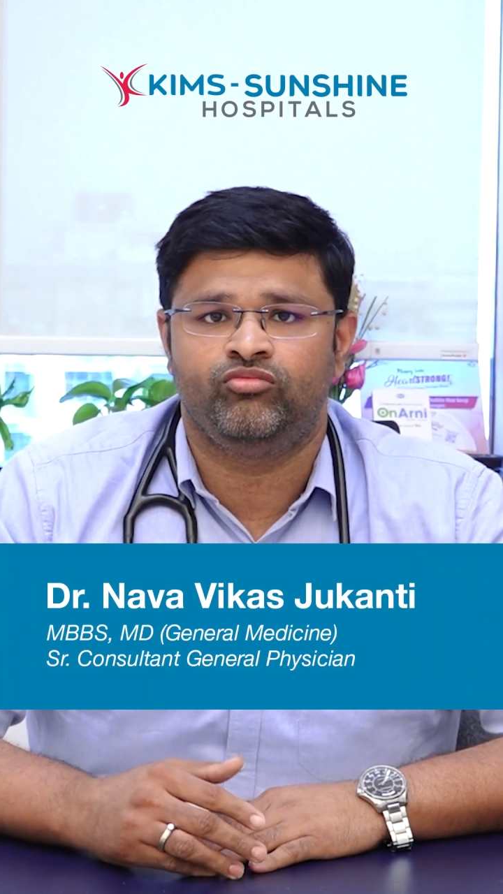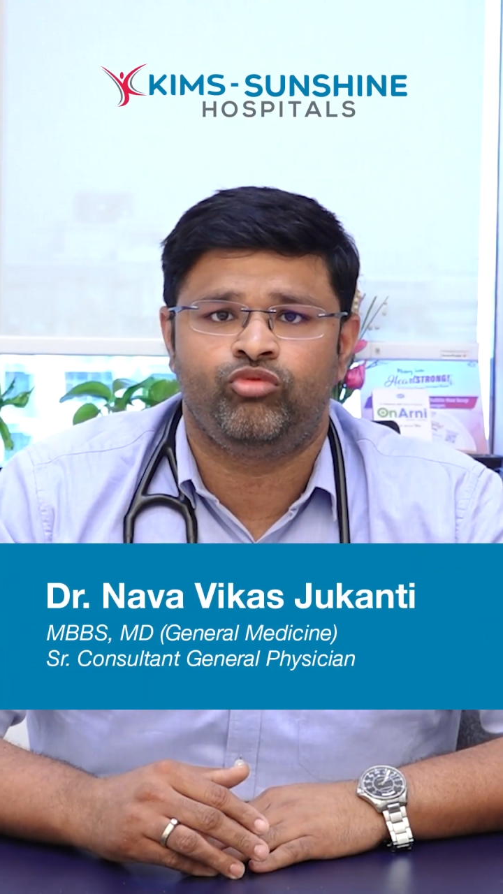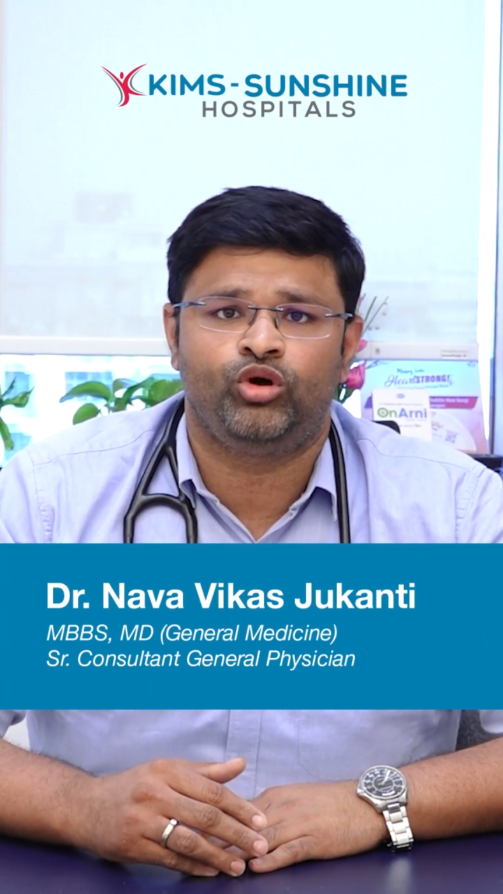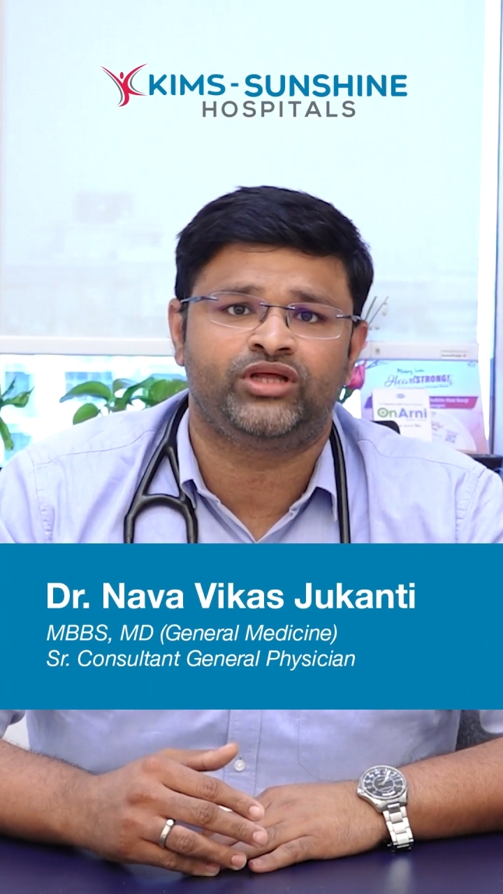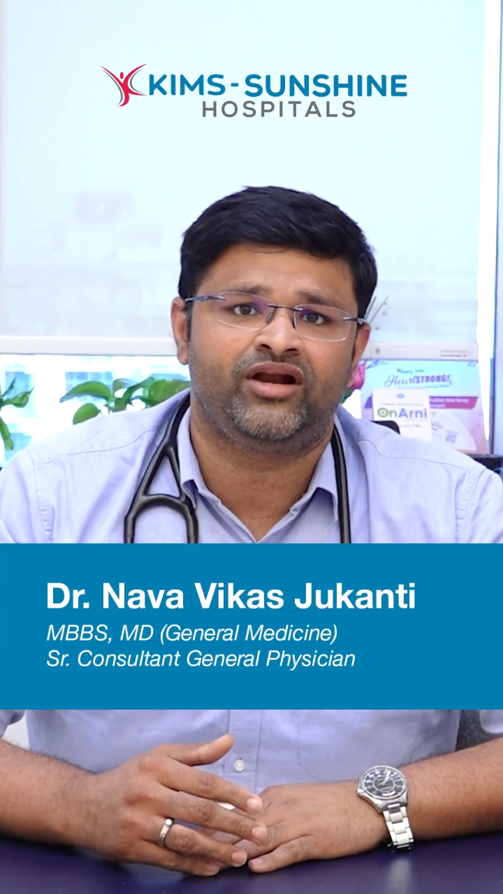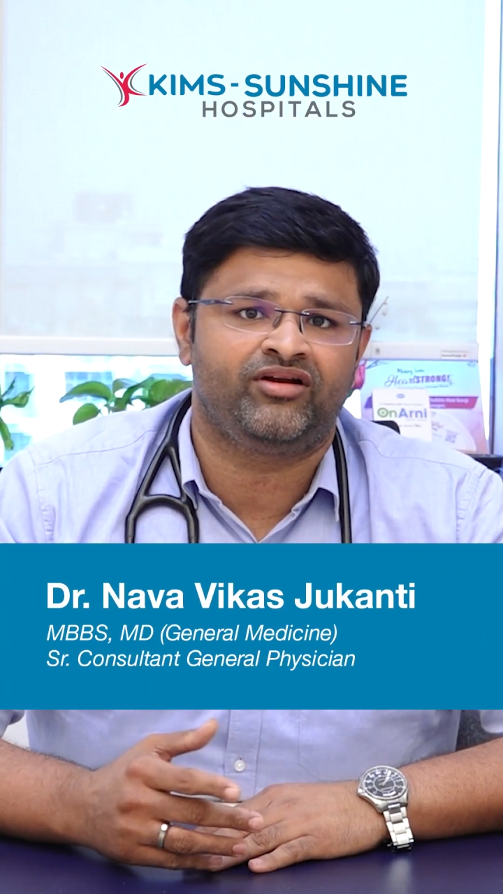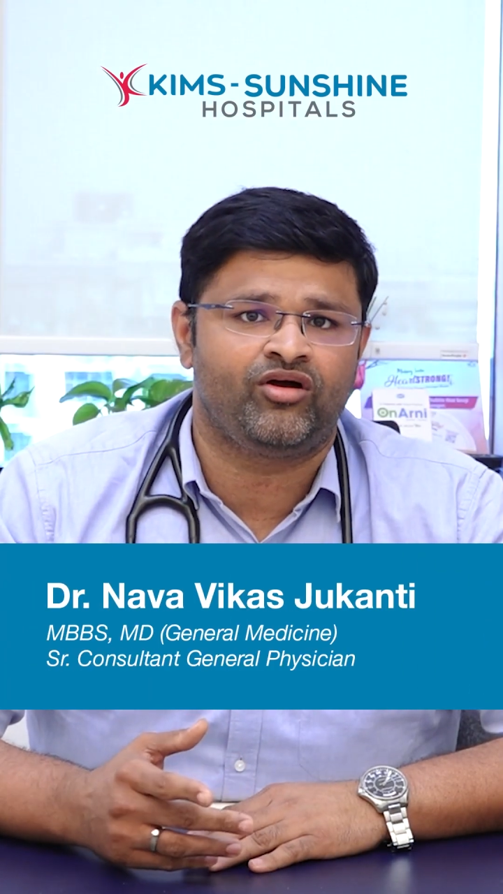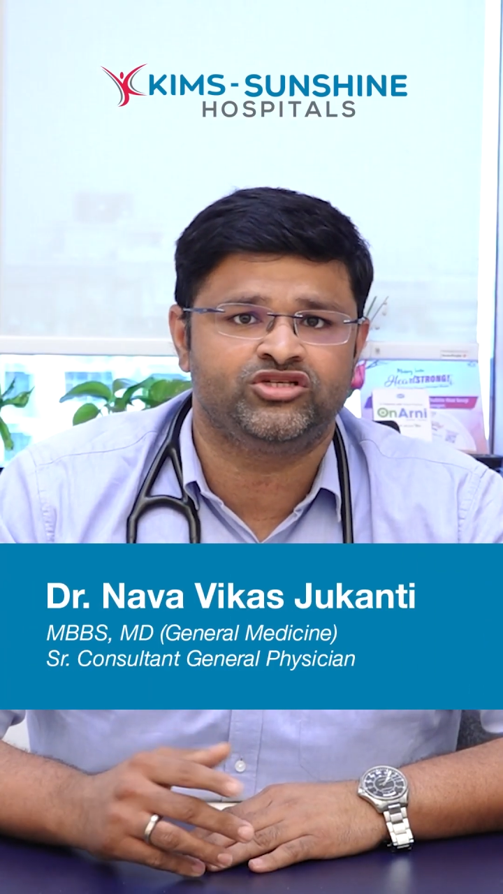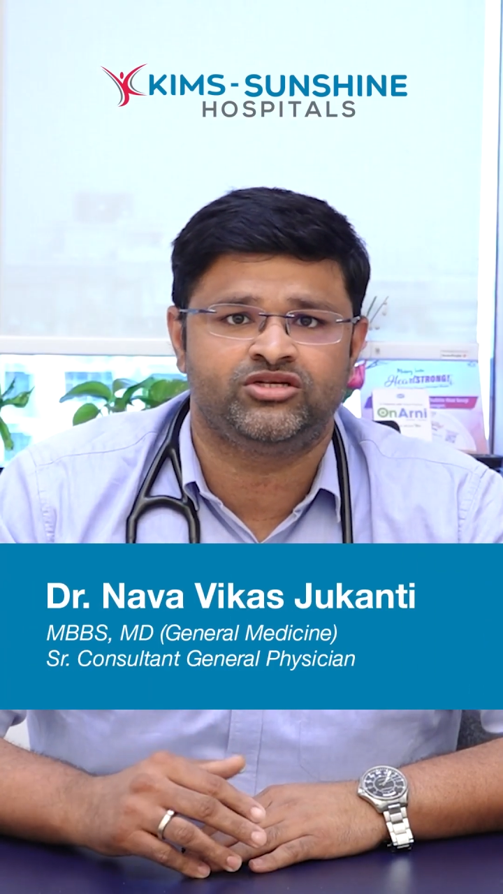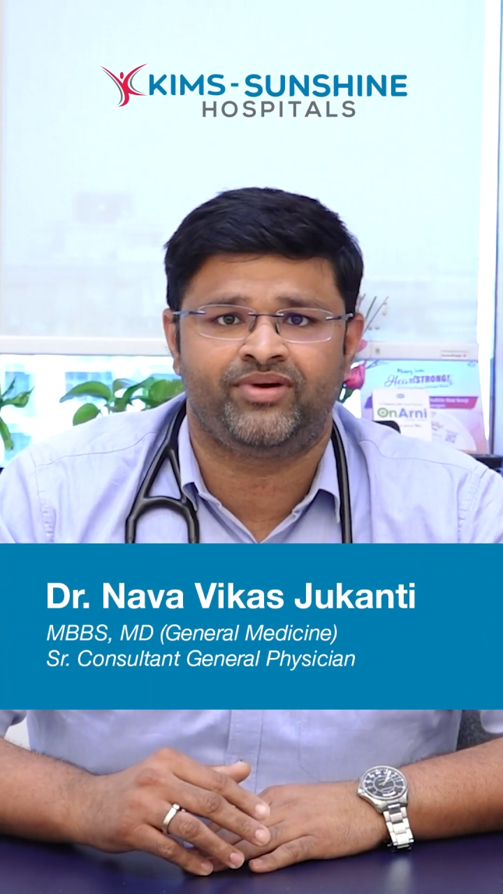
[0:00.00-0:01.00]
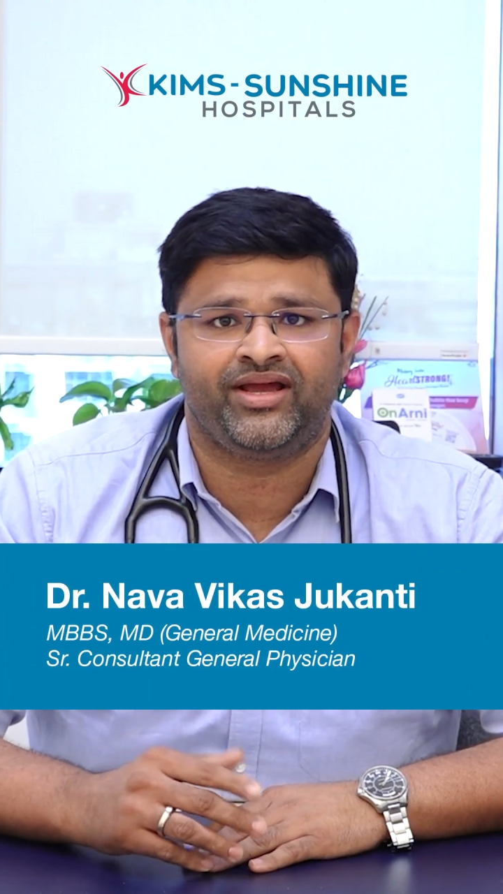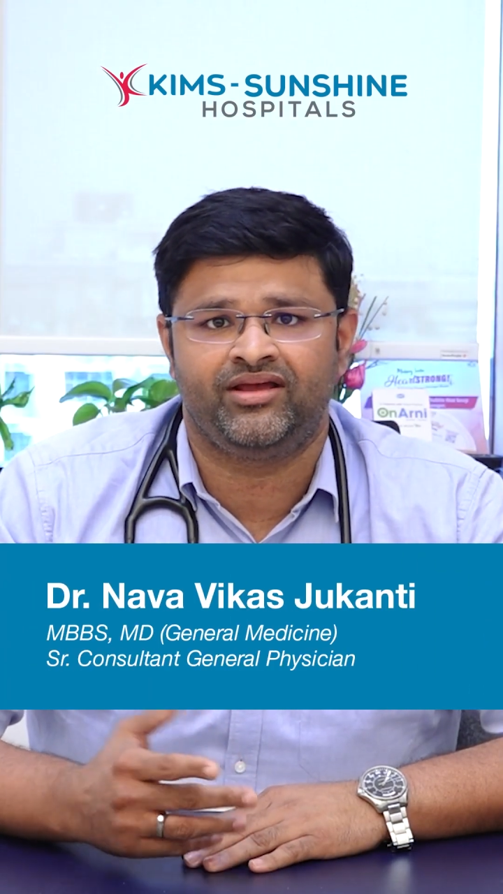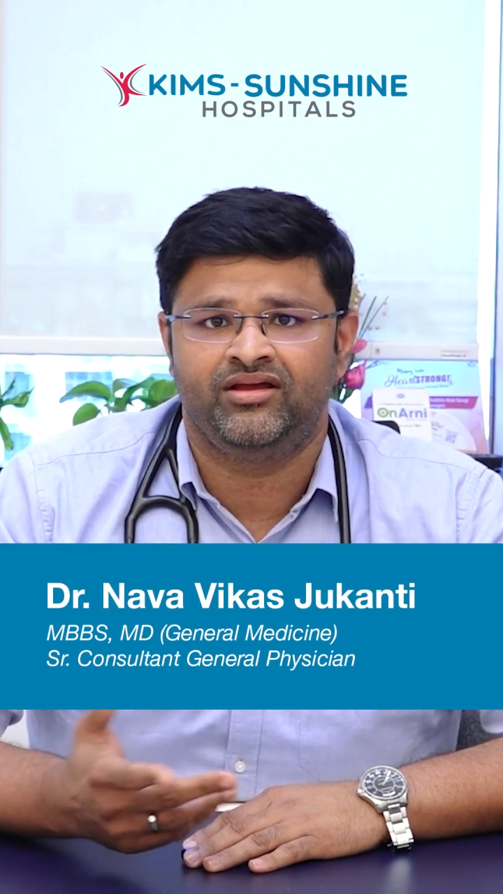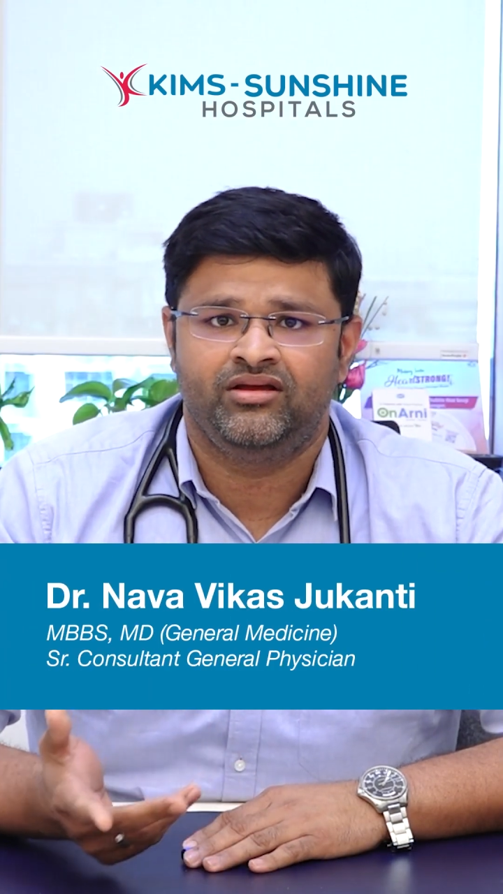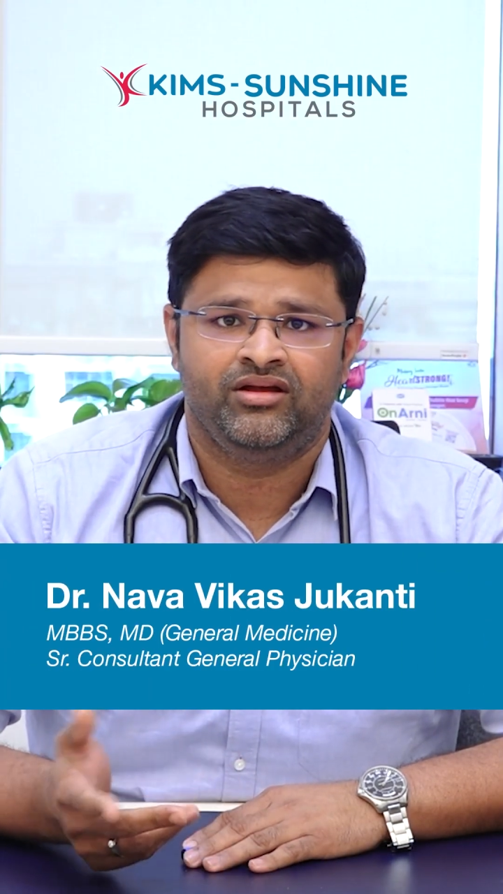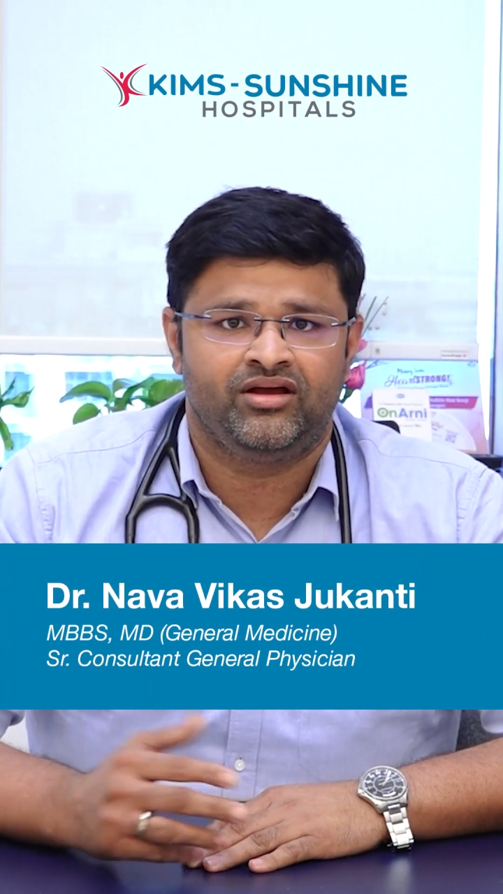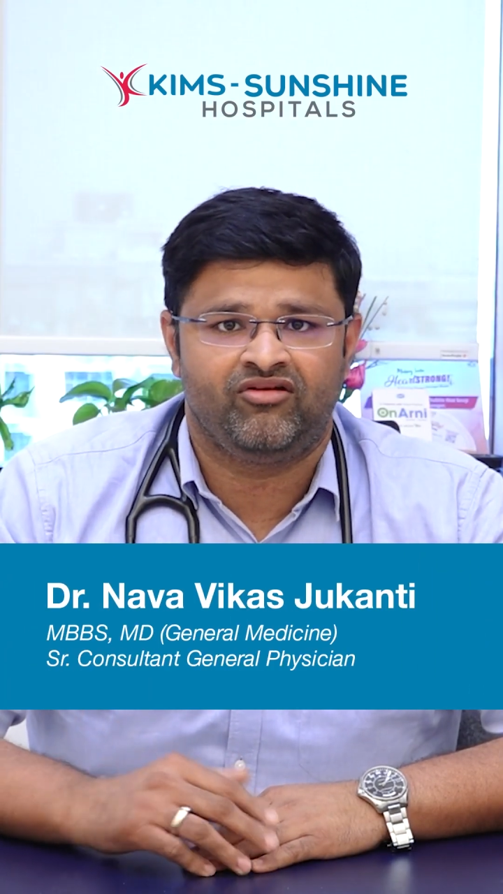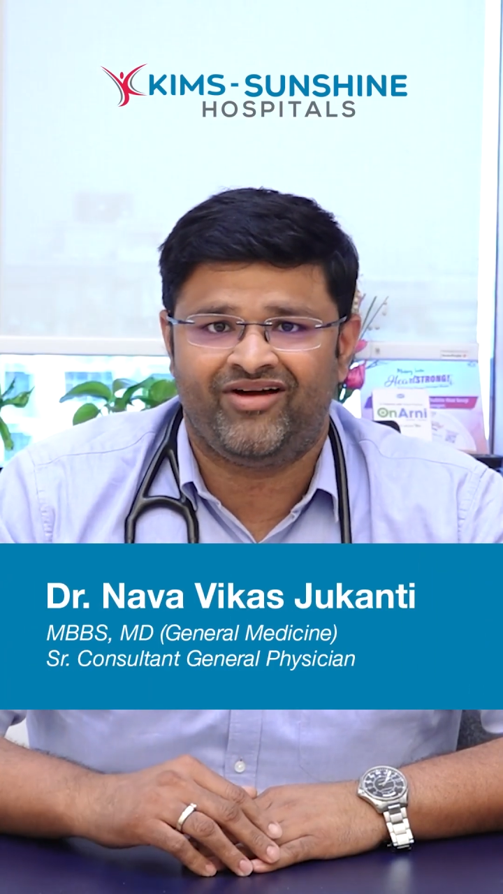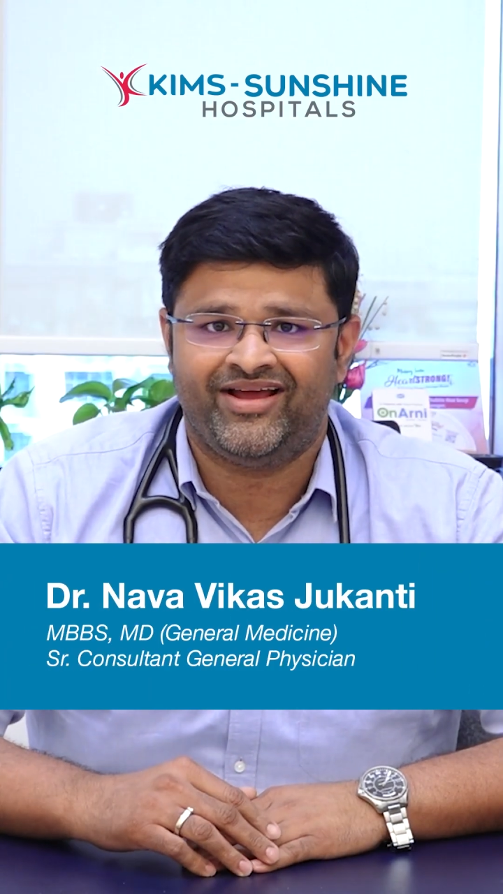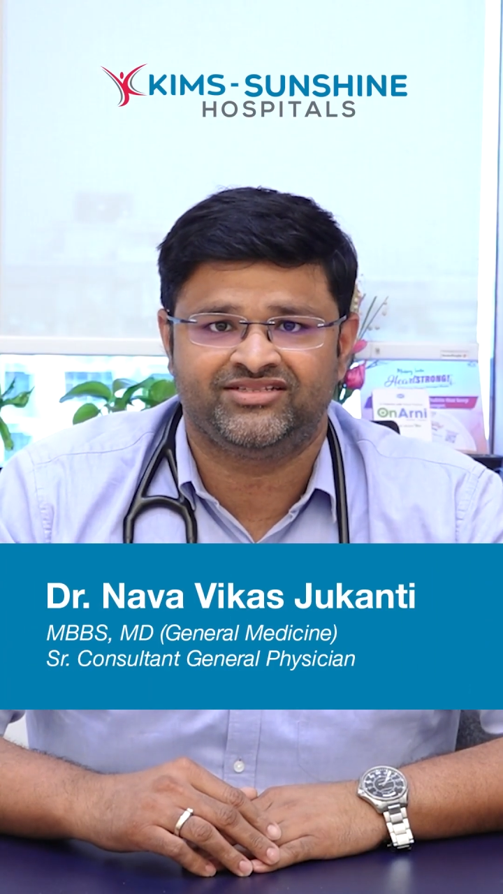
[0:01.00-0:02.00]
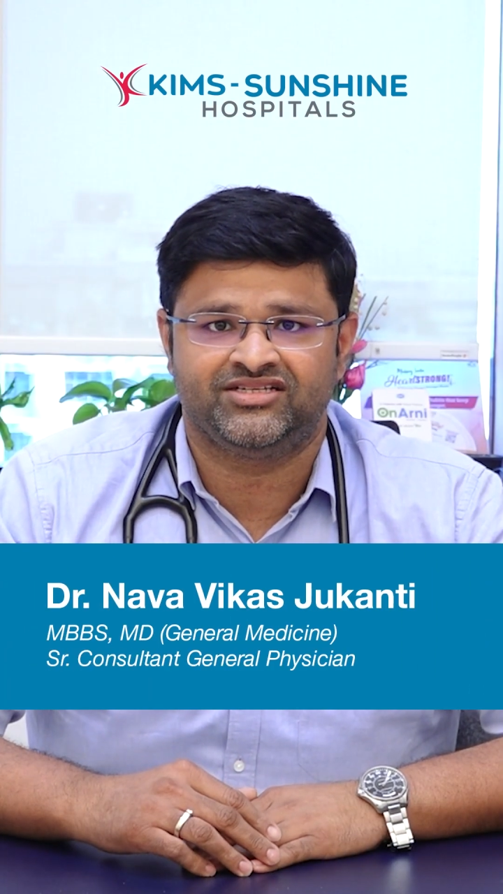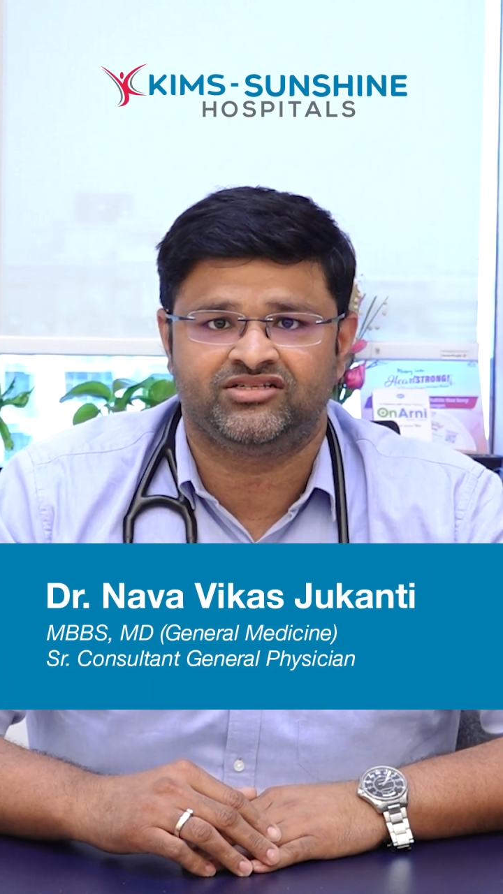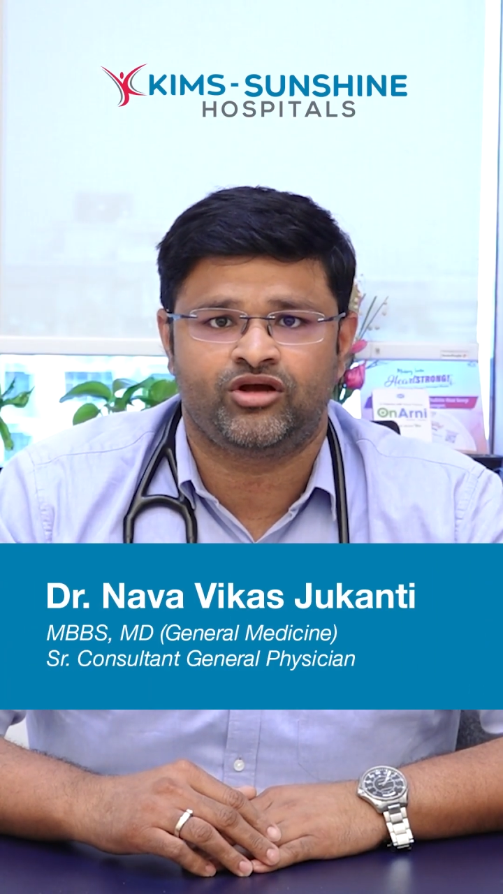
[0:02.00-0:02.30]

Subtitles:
Both are caused by viruses.